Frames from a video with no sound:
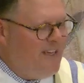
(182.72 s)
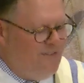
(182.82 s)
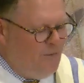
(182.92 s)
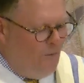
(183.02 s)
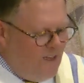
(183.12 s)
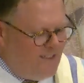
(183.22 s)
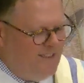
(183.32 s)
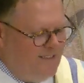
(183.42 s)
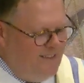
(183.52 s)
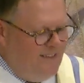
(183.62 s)
even
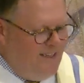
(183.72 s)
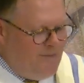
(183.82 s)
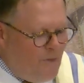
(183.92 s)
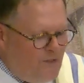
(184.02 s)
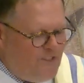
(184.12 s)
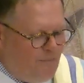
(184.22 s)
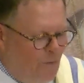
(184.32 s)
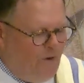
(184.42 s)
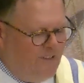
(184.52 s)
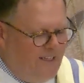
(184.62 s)
want, and most
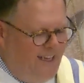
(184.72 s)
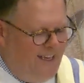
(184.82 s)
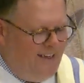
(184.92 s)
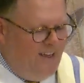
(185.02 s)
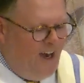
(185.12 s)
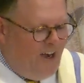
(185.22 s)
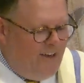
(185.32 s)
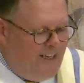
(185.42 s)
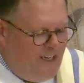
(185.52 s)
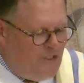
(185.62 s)
importantly, are
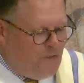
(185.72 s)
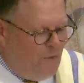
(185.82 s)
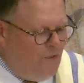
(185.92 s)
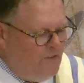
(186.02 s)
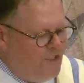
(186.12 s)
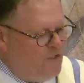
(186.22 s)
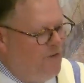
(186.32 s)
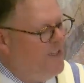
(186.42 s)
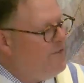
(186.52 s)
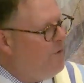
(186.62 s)
in control to
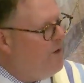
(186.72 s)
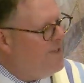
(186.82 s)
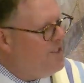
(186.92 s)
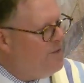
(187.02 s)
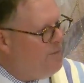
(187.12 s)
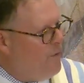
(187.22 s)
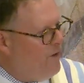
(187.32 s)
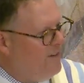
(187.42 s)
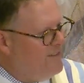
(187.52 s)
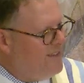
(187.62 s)
transform into a
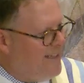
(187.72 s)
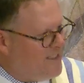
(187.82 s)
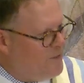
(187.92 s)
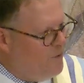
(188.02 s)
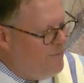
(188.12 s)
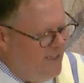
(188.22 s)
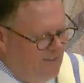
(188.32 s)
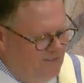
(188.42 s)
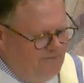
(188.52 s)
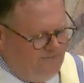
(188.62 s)
more delectable
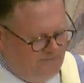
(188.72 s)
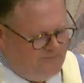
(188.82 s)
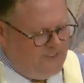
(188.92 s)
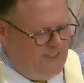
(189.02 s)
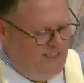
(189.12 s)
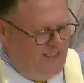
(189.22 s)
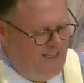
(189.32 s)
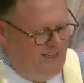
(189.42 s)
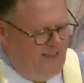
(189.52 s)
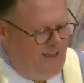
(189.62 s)
meal?
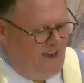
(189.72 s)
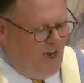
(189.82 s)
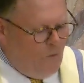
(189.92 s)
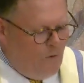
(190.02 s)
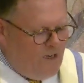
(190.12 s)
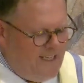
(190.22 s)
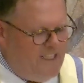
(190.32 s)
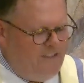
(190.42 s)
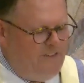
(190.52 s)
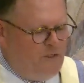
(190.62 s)
Our work
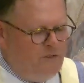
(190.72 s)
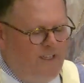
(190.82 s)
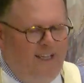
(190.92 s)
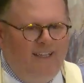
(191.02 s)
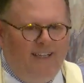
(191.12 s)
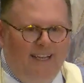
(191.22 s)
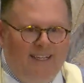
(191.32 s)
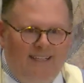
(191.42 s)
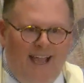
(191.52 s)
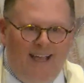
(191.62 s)
individually
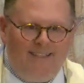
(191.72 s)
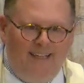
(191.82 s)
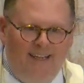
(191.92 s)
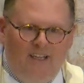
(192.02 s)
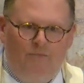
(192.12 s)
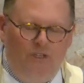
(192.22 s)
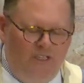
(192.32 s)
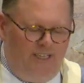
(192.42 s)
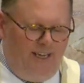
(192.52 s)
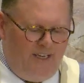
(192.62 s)
and as a
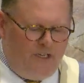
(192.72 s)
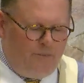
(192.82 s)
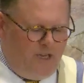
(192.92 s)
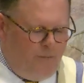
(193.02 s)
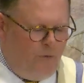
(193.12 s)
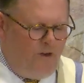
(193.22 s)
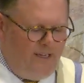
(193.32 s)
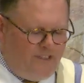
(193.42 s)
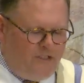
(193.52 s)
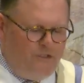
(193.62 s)
community on Yom Kippur
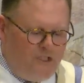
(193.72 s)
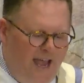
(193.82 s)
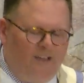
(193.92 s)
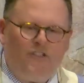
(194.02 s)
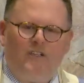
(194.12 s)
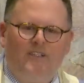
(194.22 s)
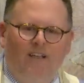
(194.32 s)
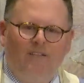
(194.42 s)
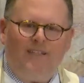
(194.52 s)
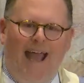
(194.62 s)
is to challenge
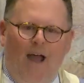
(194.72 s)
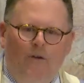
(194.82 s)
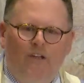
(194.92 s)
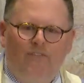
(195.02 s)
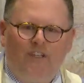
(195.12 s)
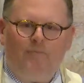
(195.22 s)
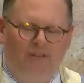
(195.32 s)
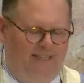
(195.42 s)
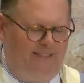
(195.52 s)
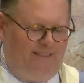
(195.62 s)
ourselves out of
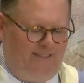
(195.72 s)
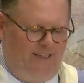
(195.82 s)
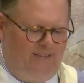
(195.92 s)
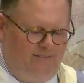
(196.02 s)
complacency,